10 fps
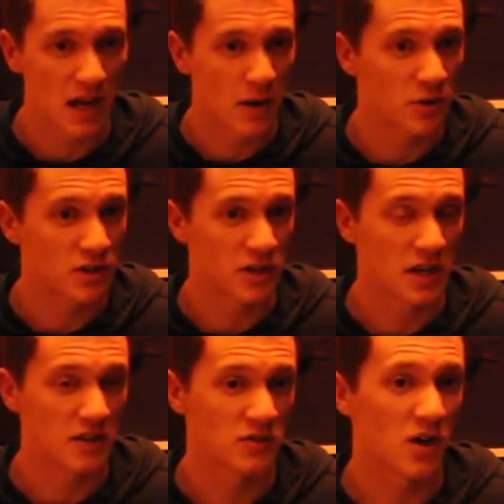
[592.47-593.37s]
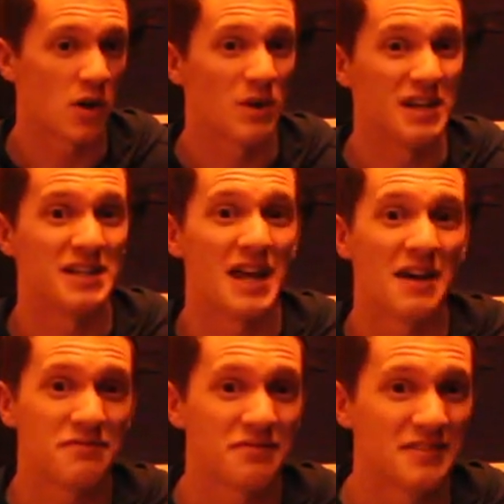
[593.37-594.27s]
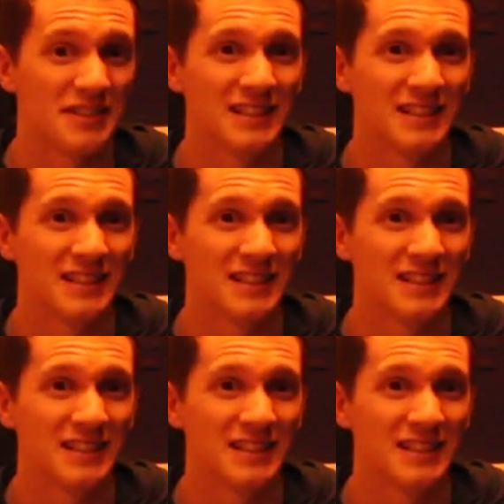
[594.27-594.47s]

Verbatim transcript: I wish that his dog went deaf,